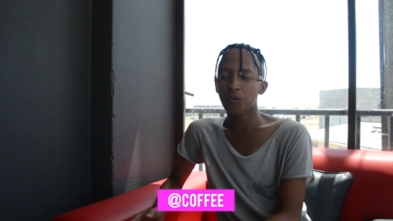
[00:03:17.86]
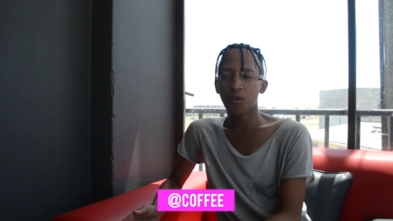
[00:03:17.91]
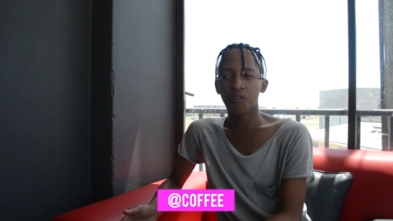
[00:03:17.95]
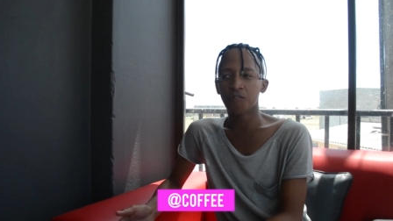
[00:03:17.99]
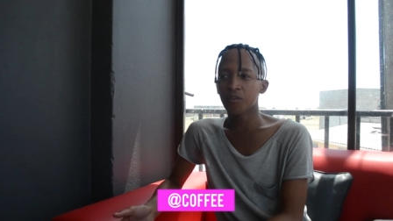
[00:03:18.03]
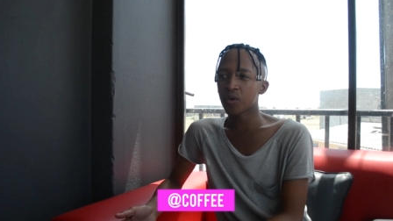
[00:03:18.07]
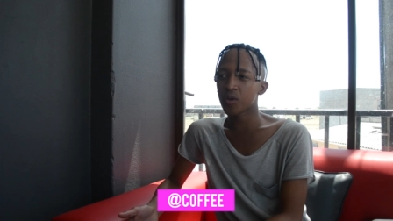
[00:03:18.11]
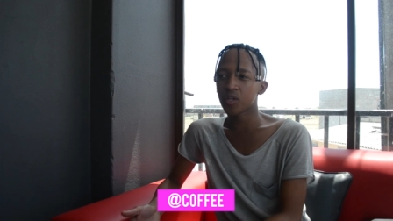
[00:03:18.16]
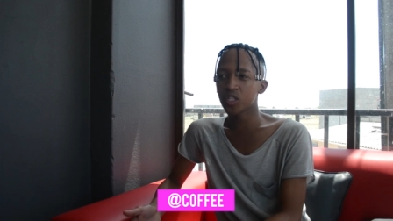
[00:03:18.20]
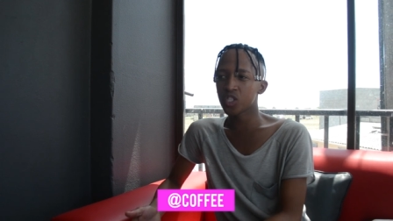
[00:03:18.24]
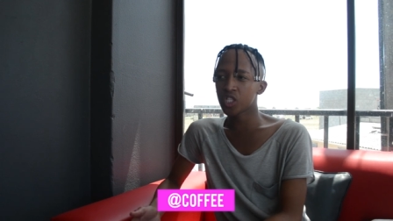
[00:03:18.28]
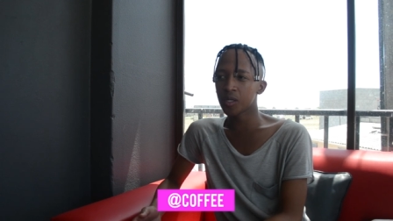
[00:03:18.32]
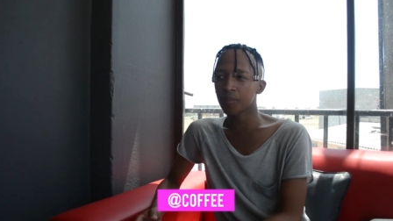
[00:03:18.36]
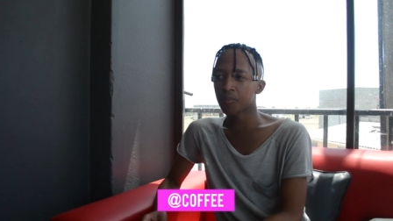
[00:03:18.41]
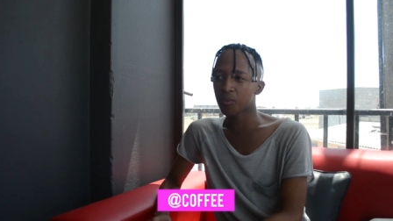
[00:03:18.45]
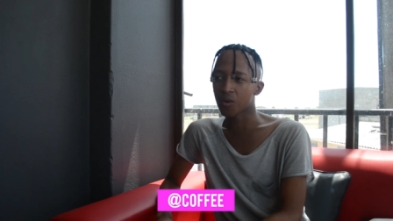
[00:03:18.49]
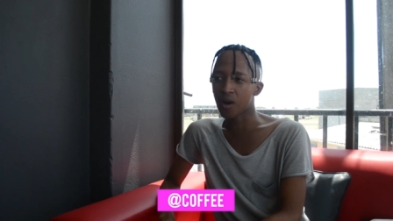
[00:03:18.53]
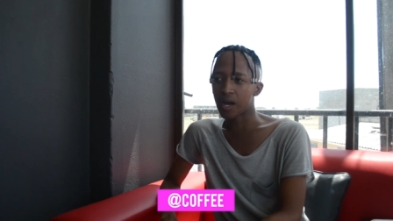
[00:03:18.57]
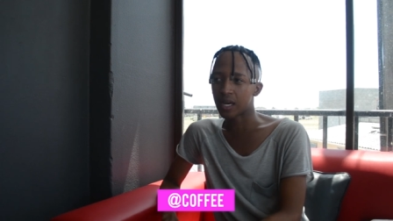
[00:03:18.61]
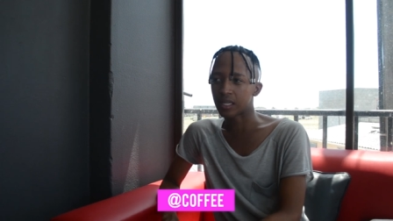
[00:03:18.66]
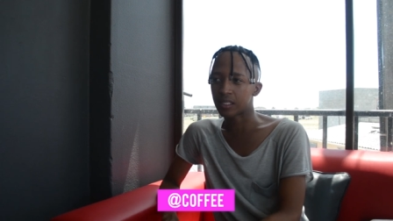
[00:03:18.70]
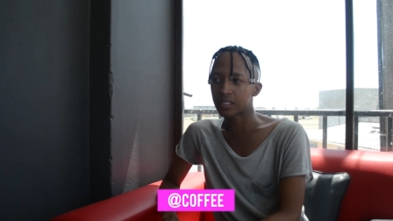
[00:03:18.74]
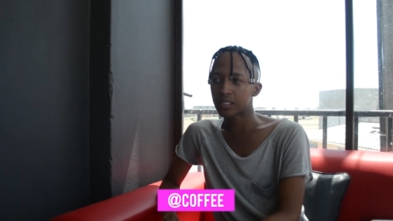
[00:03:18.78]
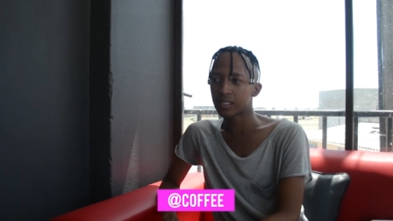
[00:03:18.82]
for a very cheap
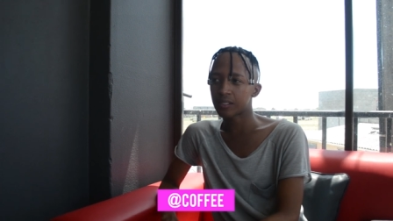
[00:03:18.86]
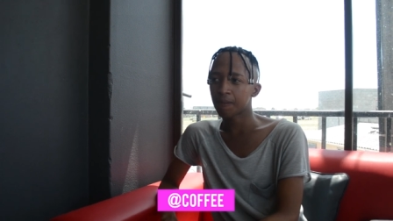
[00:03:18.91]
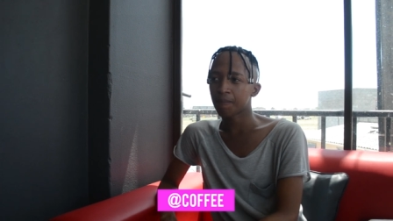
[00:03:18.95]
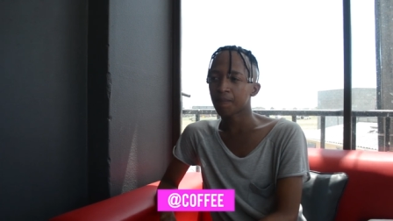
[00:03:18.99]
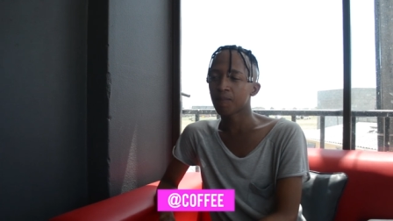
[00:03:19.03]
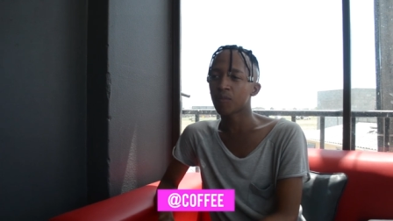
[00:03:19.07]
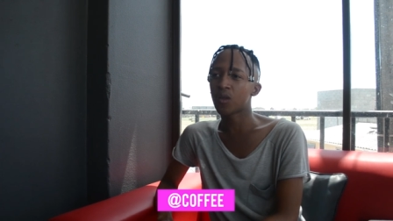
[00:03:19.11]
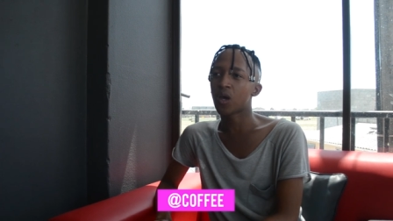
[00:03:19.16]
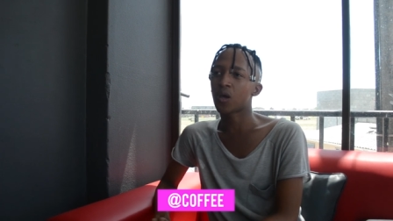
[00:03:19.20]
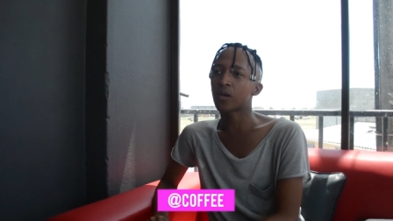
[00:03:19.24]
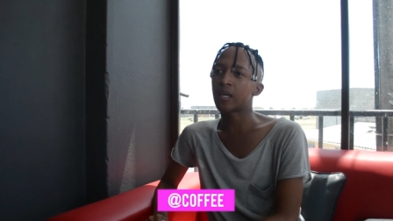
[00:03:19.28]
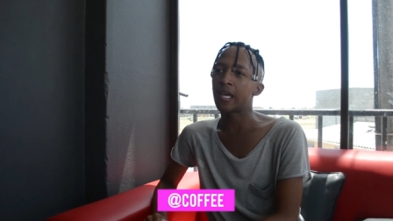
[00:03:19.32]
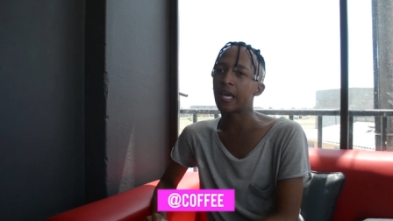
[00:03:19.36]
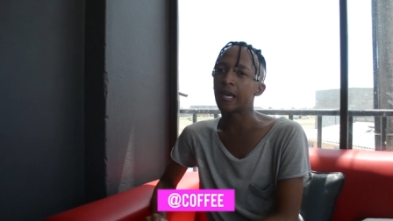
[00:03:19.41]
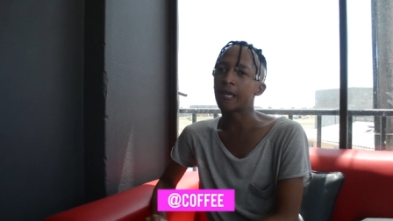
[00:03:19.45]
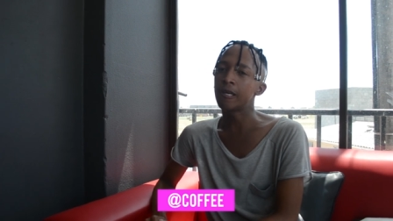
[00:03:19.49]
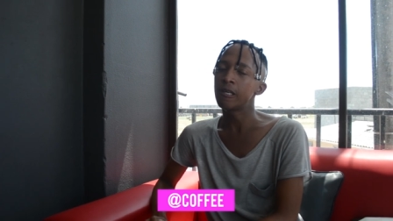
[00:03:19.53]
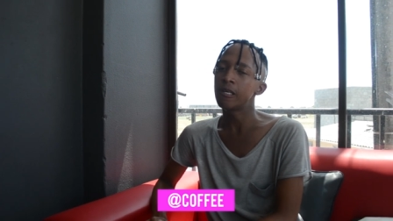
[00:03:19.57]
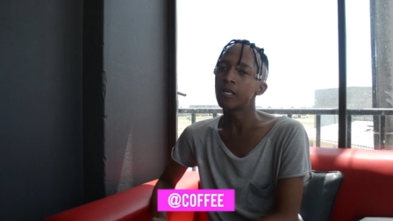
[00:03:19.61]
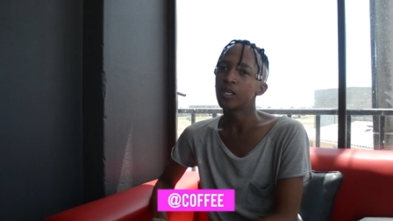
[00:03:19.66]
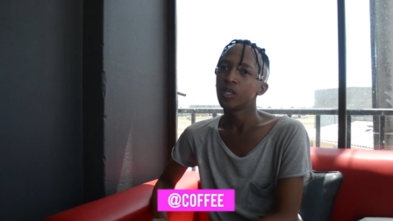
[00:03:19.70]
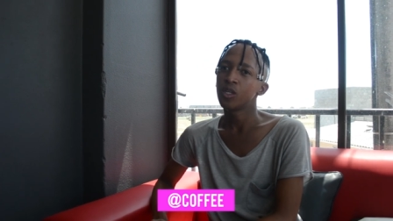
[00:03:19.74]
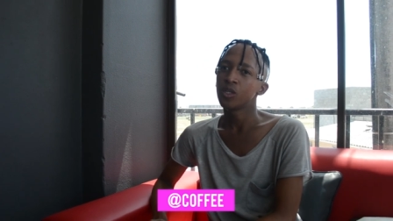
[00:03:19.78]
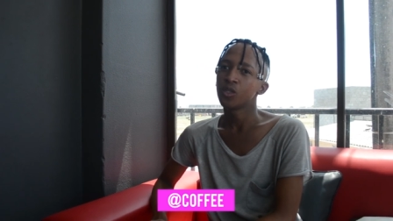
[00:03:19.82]
price, okay?